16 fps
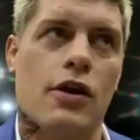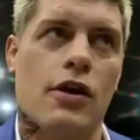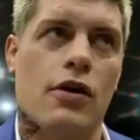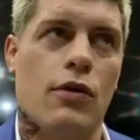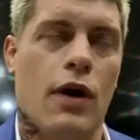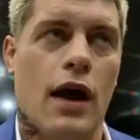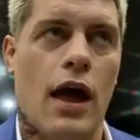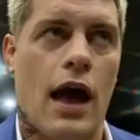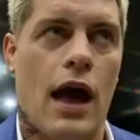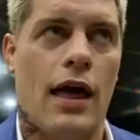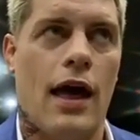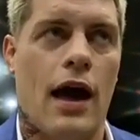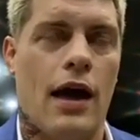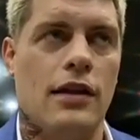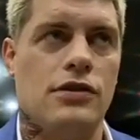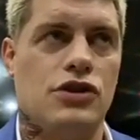who I, I,
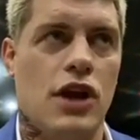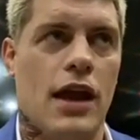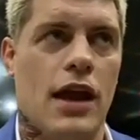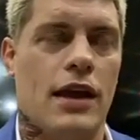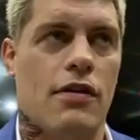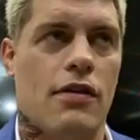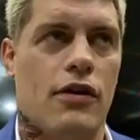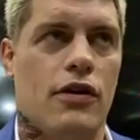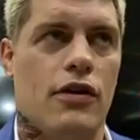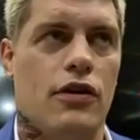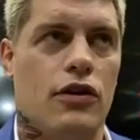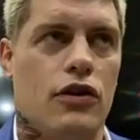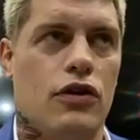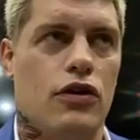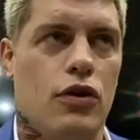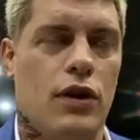Jake is a
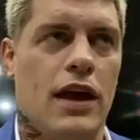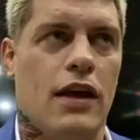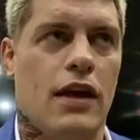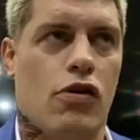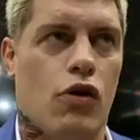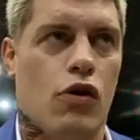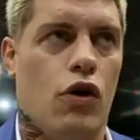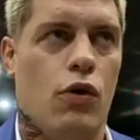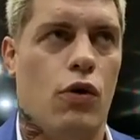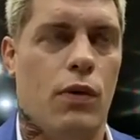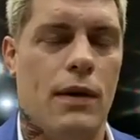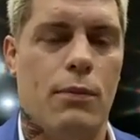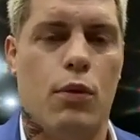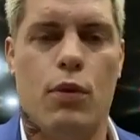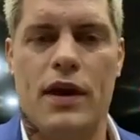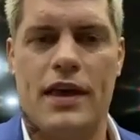unique soul. We
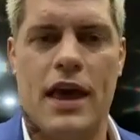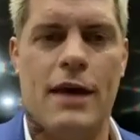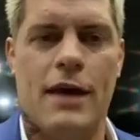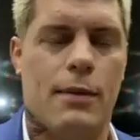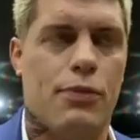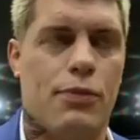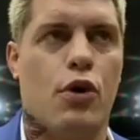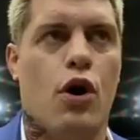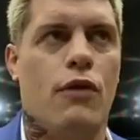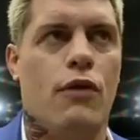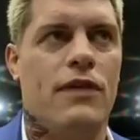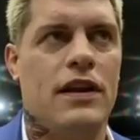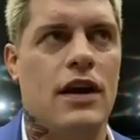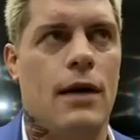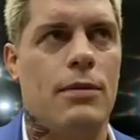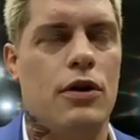we came up through
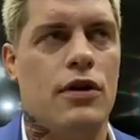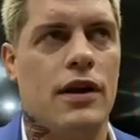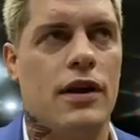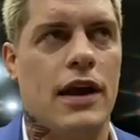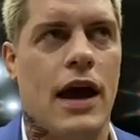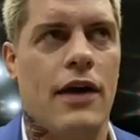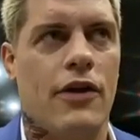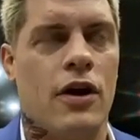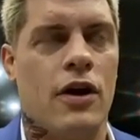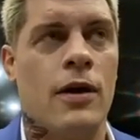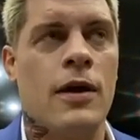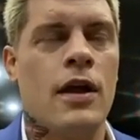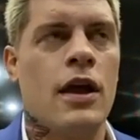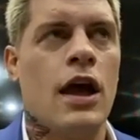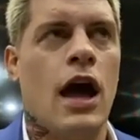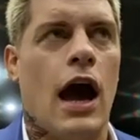OVW together.
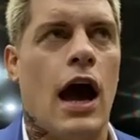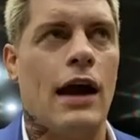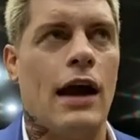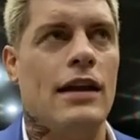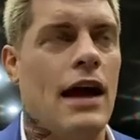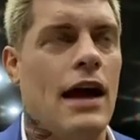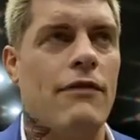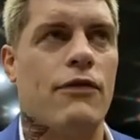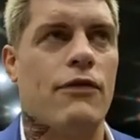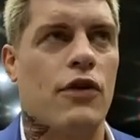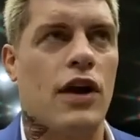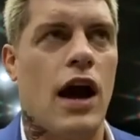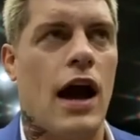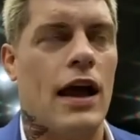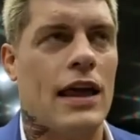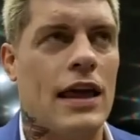I never
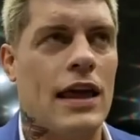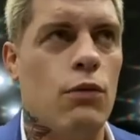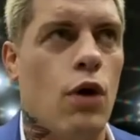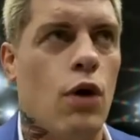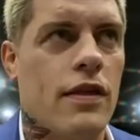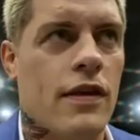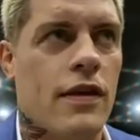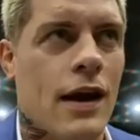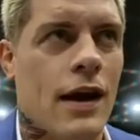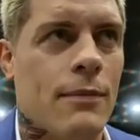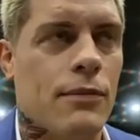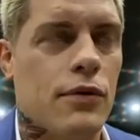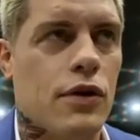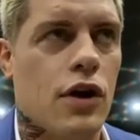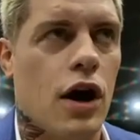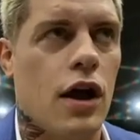forgot. He one time
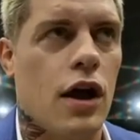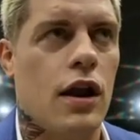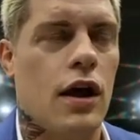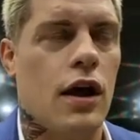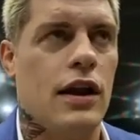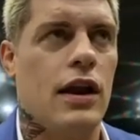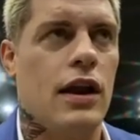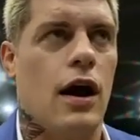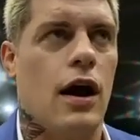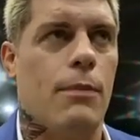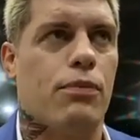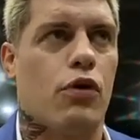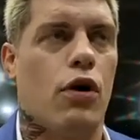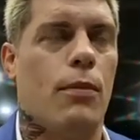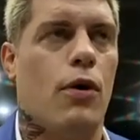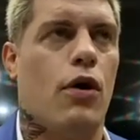cut a, a
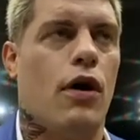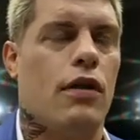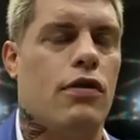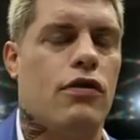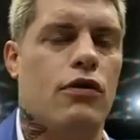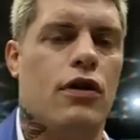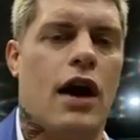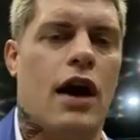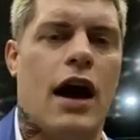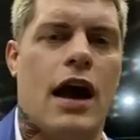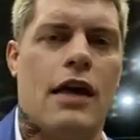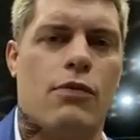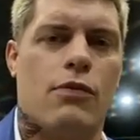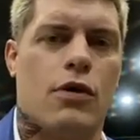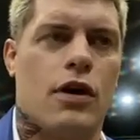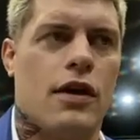promo at two
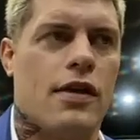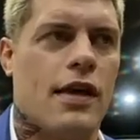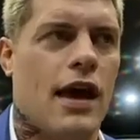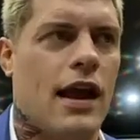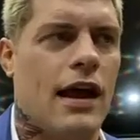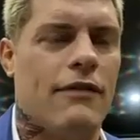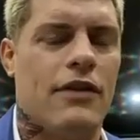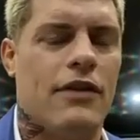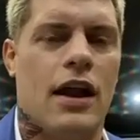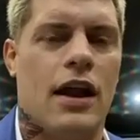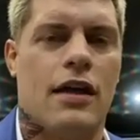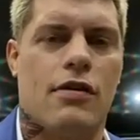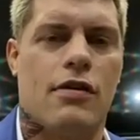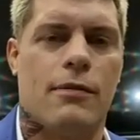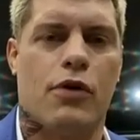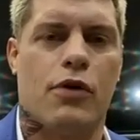guys where he said, "I've got a
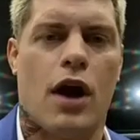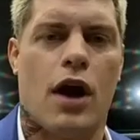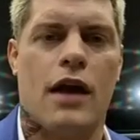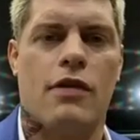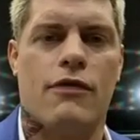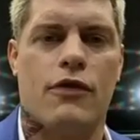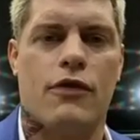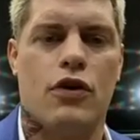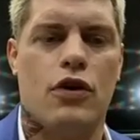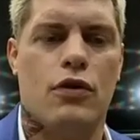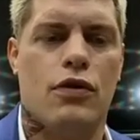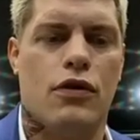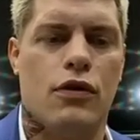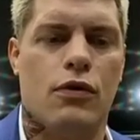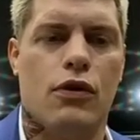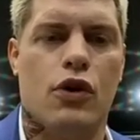surprise for you
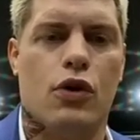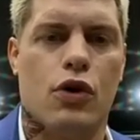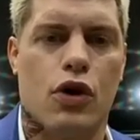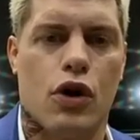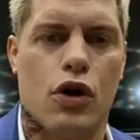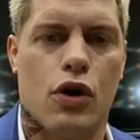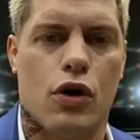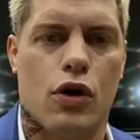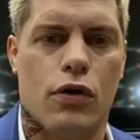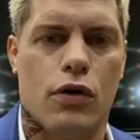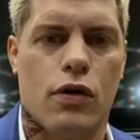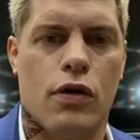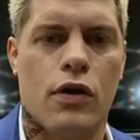two little girls,"